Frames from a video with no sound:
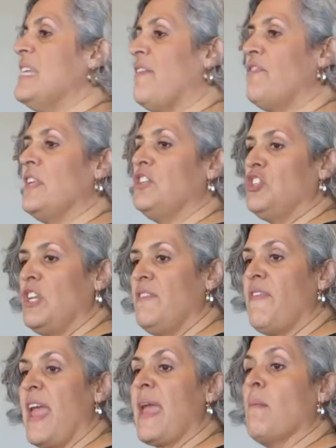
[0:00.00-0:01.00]
definite
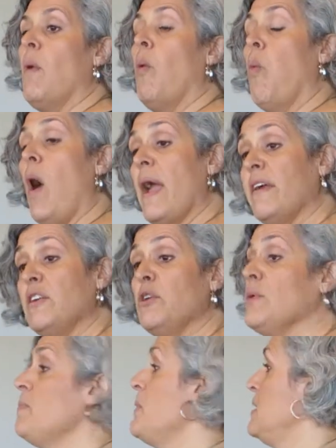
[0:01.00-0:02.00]
chief aim. Why are
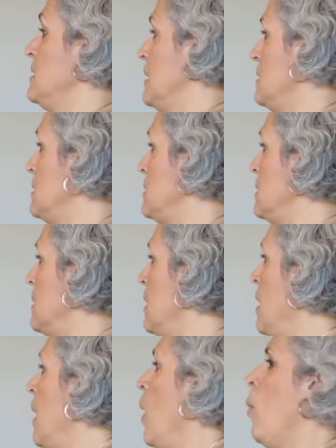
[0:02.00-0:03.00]
you in business?
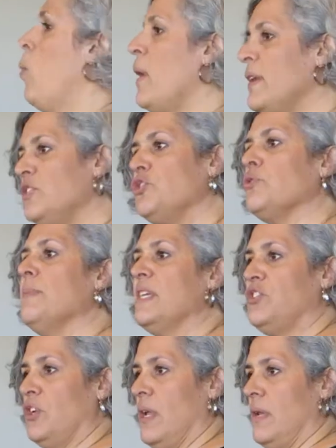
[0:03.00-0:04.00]
What is your
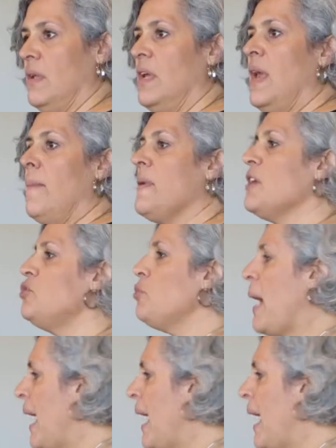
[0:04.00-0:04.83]
mission? Because you